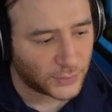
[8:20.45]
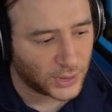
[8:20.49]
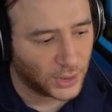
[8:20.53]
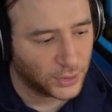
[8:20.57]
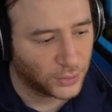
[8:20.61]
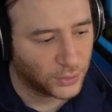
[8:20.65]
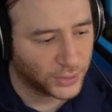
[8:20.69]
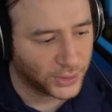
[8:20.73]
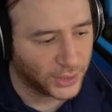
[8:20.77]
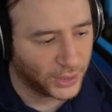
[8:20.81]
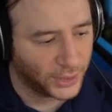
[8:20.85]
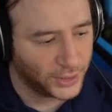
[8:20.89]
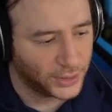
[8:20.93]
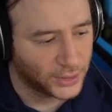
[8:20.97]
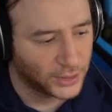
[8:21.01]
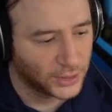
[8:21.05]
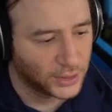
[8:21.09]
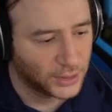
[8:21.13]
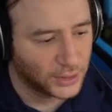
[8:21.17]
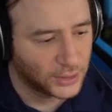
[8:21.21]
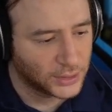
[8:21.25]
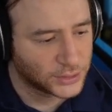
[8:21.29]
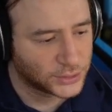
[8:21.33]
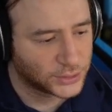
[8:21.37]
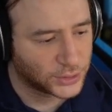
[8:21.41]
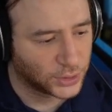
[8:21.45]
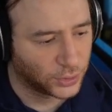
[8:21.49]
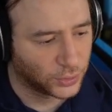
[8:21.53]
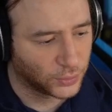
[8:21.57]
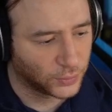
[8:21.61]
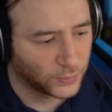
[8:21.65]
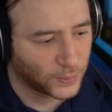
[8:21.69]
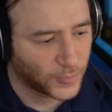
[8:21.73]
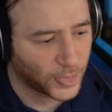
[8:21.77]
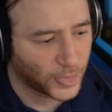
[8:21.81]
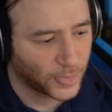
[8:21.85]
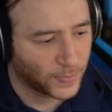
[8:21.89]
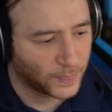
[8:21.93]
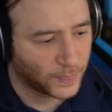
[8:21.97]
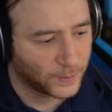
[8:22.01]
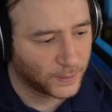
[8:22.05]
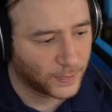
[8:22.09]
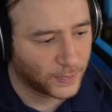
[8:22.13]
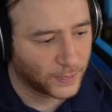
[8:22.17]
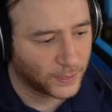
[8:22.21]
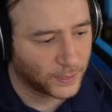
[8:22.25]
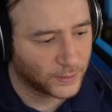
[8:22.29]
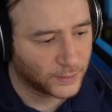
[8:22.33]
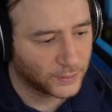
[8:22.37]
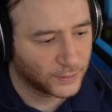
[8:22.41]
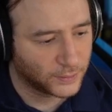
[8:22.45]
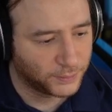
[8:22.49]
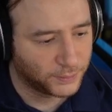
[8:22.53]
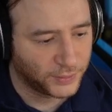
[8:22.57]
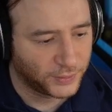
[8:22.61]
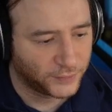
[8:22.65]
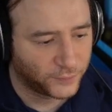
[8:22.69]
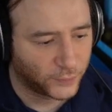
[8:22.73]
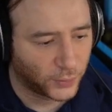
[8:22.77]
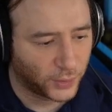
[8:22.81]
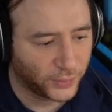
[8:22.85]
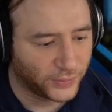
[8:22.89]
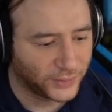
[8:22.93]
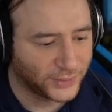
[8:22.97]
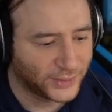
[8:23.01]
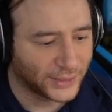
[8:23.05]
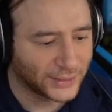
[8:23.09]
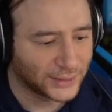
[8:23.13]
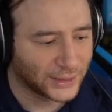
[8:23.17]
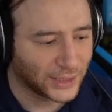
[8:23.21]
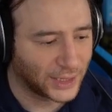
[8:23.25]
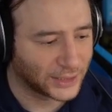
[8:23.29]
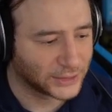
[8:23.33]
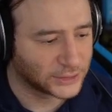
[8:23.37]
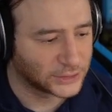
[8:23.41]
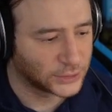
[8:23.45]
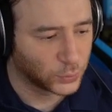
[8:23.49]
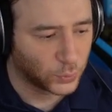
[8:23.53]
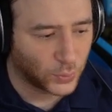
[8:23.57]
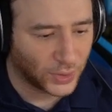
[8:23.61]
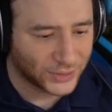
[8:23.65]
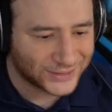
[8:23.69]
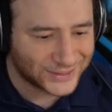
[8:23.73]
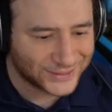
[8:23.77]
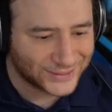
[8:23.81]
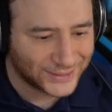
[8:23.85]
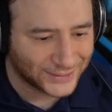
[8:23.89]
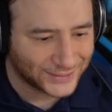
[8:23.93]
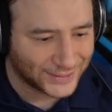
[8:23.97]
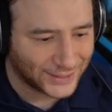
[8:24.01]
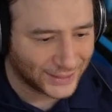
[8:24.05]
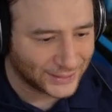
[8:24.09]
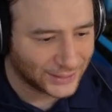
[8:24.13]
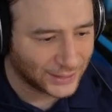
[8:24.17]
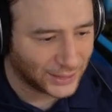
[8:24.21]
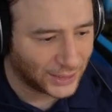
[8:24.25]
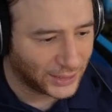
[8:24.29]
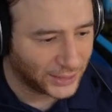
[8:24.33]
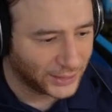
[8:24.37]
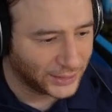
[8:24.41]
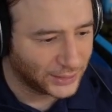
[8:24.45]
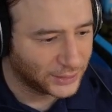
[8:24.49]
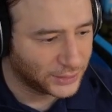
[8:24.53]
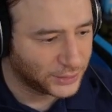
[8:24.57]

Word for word: Okay, so before the deadline. So what's the deadline?